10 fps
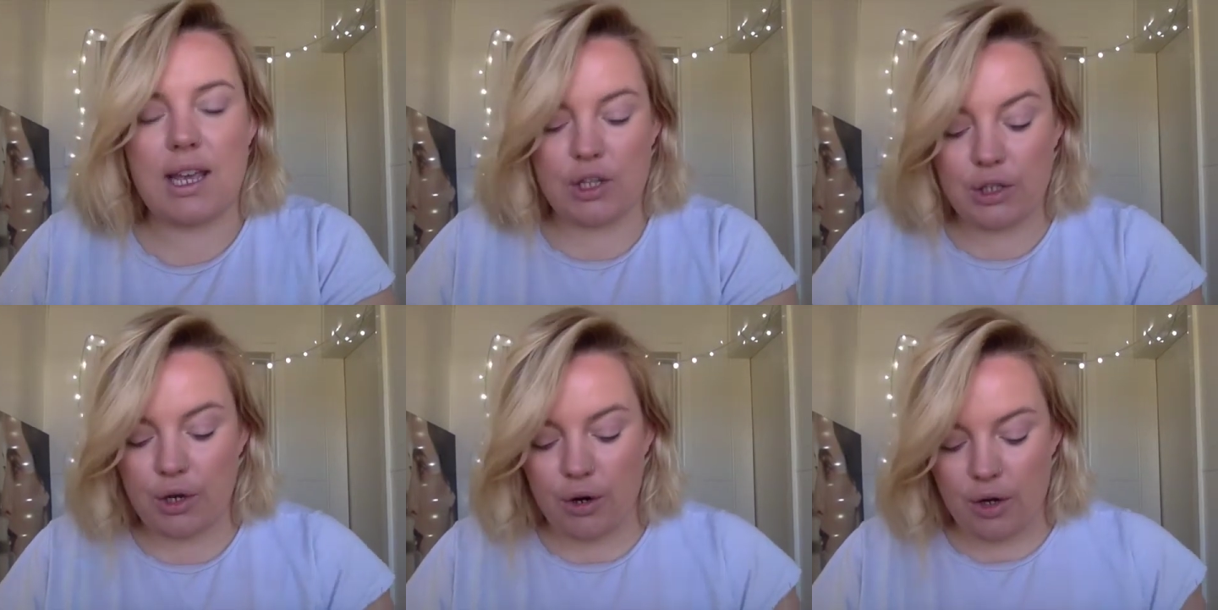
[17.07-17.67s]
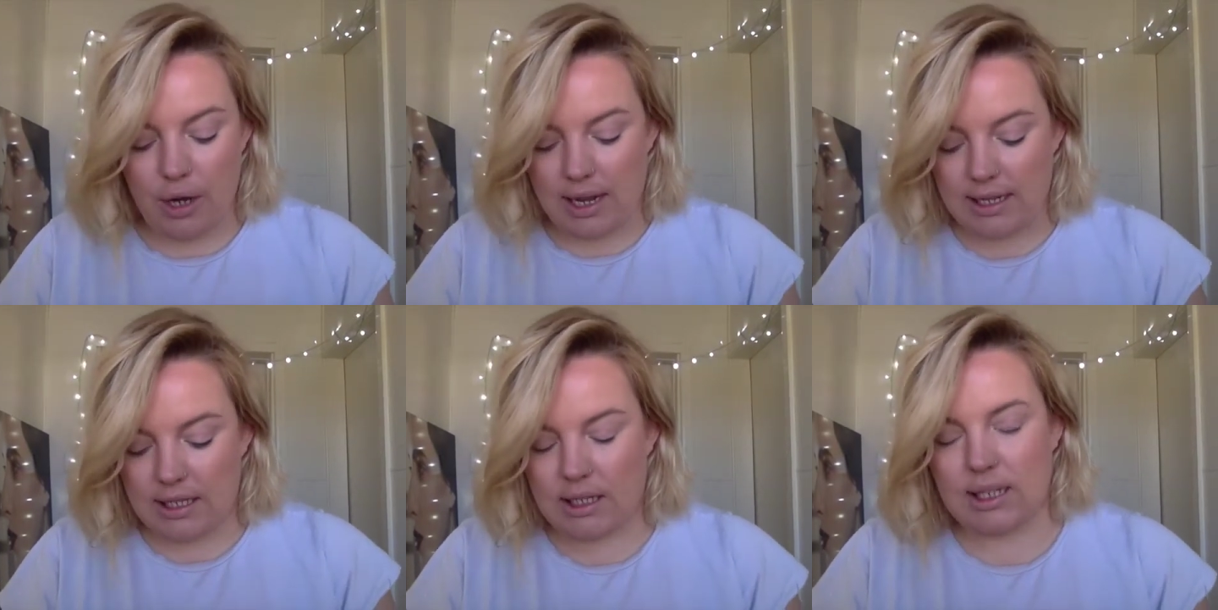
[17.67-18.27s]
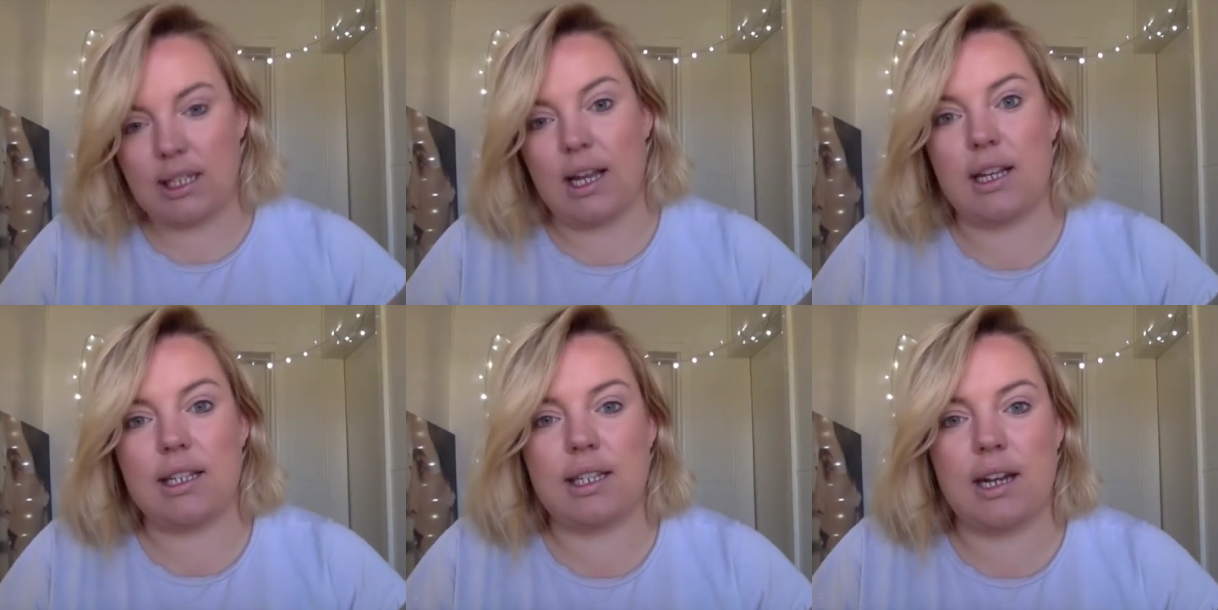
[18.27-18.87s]
So as
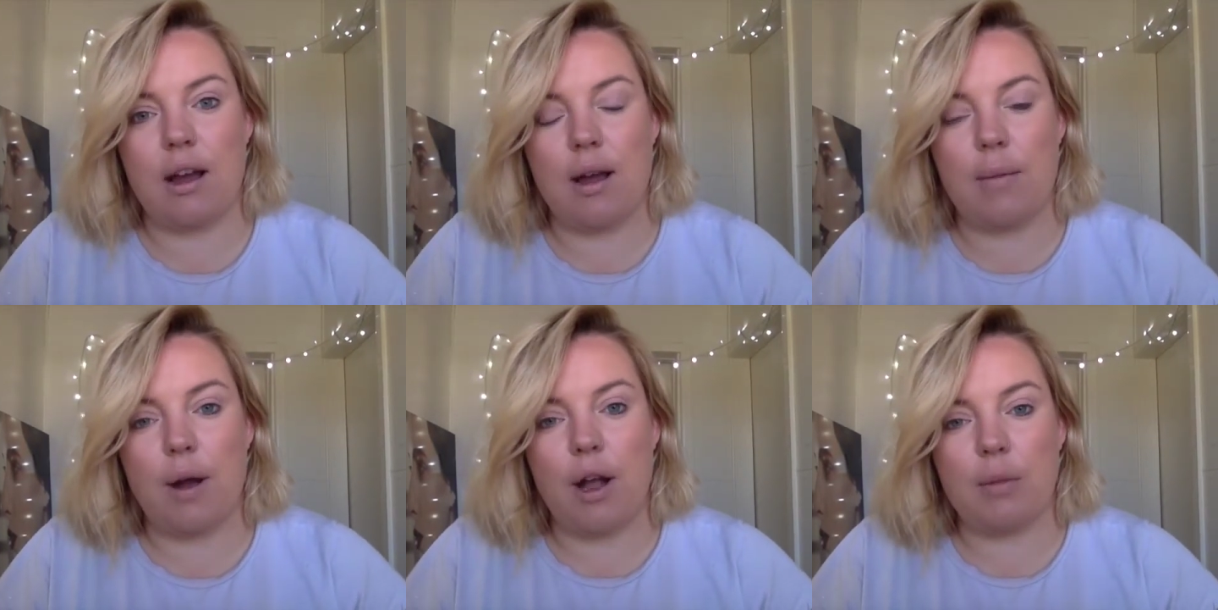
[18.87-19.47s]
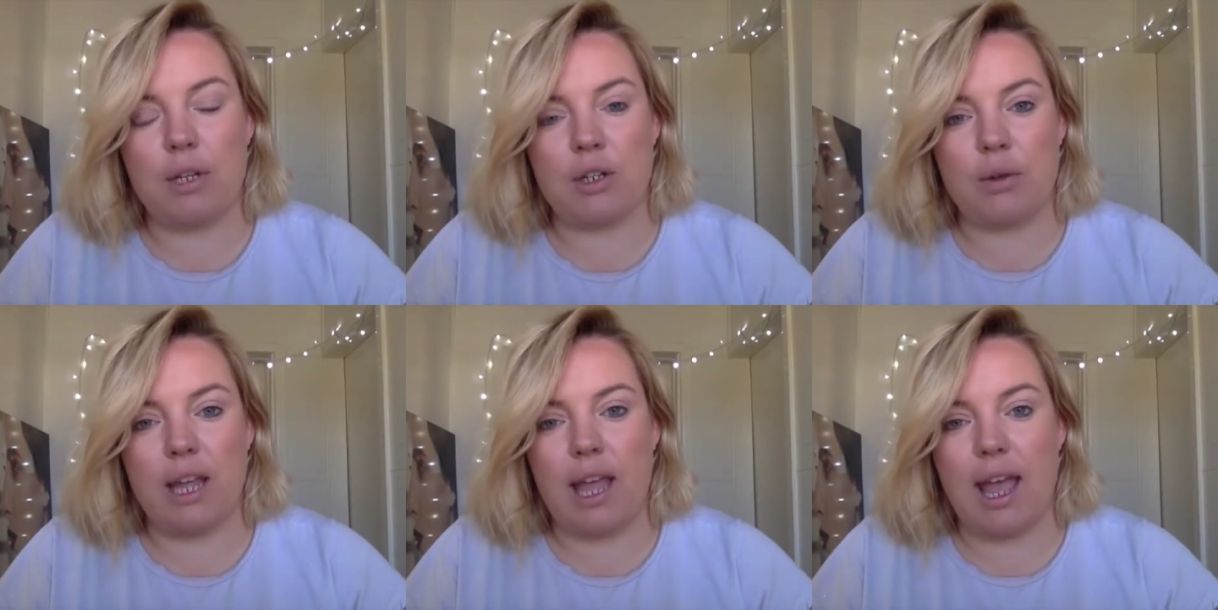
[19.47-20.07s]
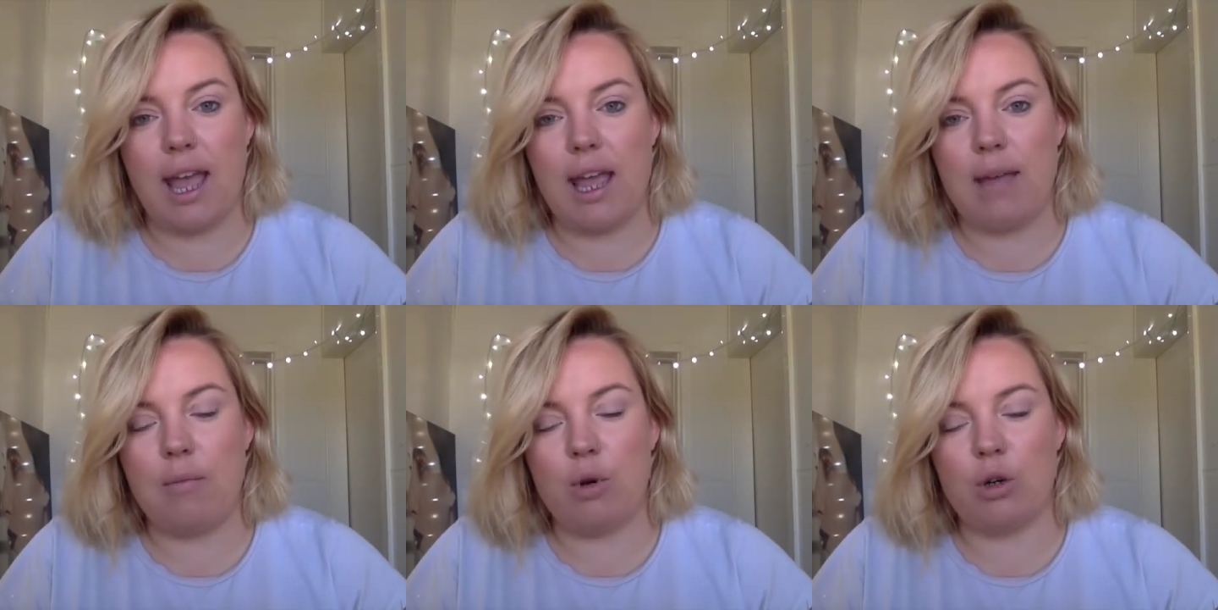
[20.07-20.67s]
discussed, I'll be doing
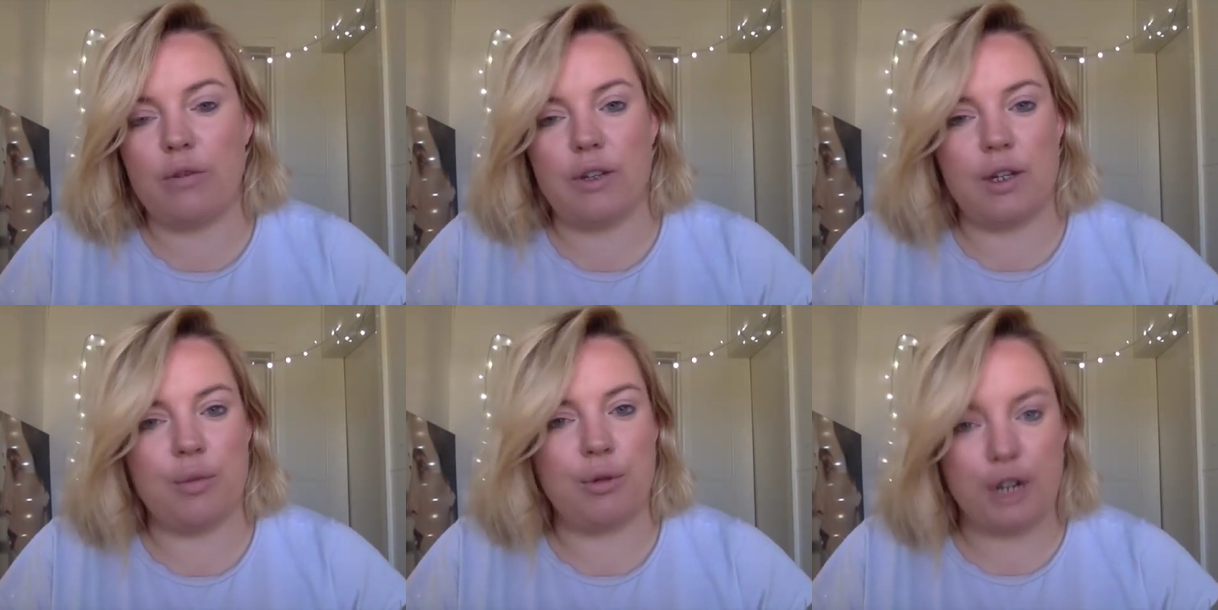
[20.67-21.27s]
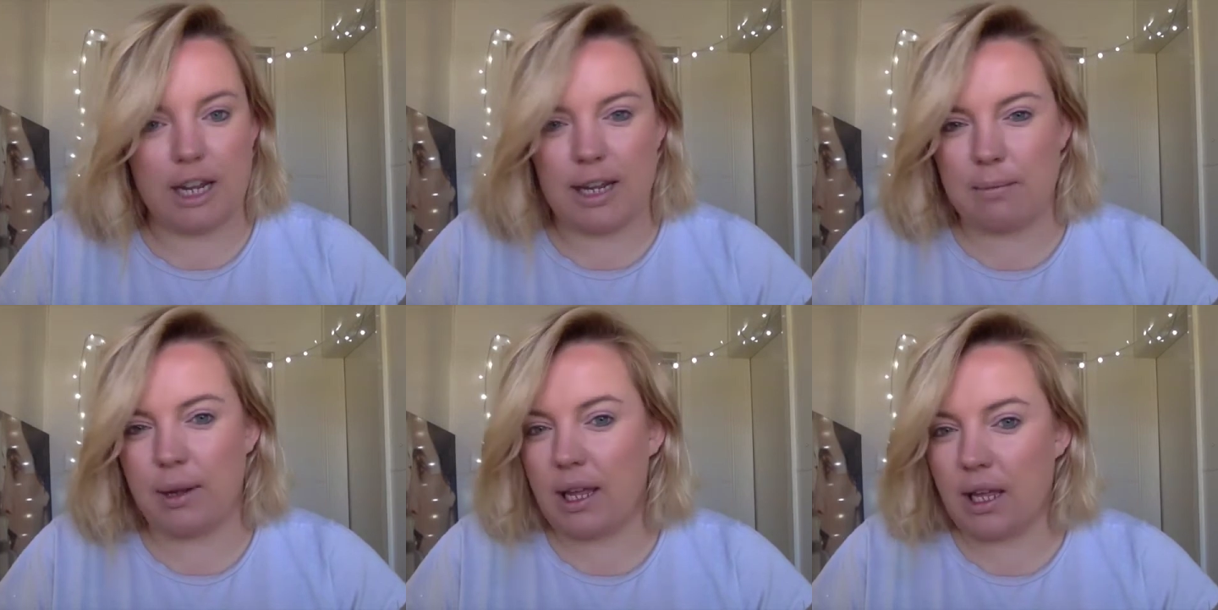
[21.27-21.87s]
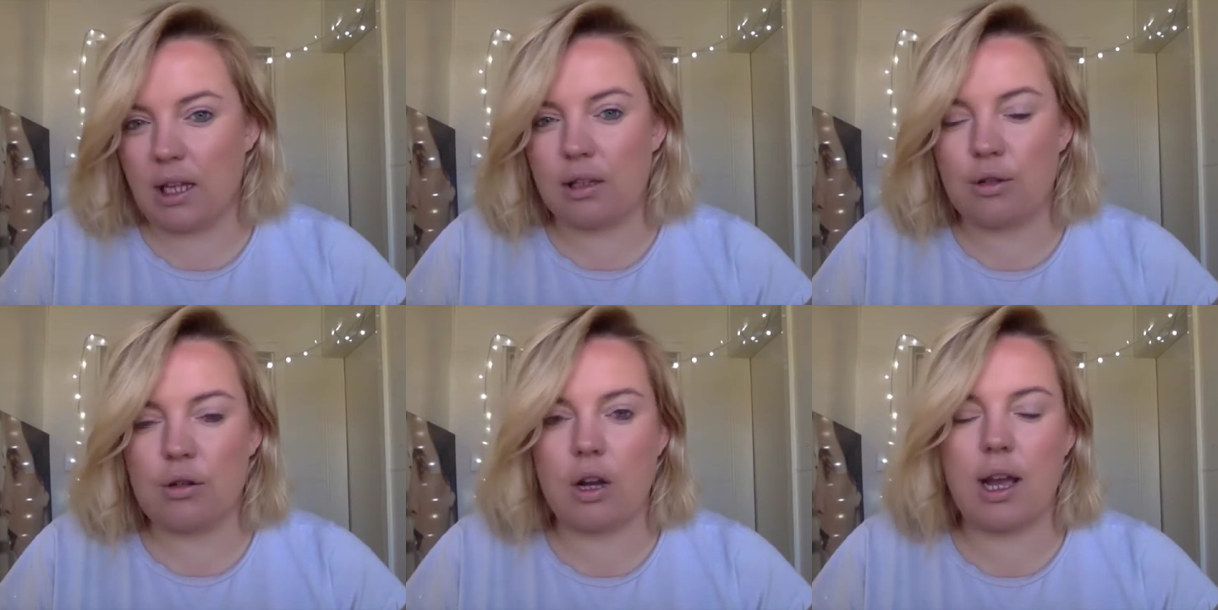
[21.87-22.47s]
a more of a pretty and pink
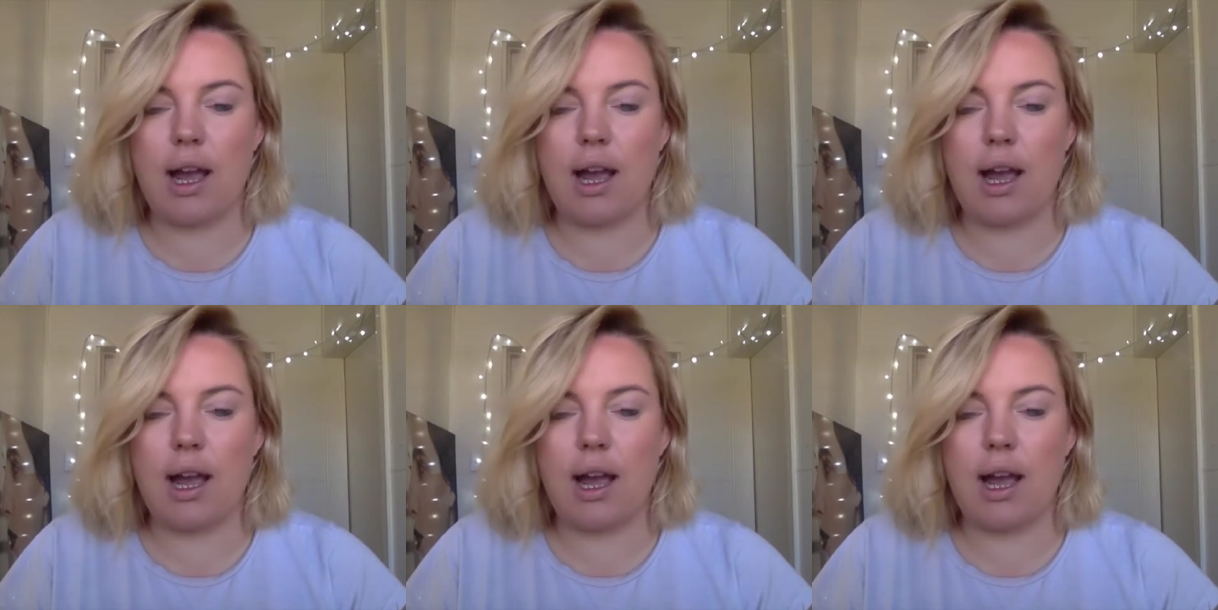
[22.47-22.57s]
look,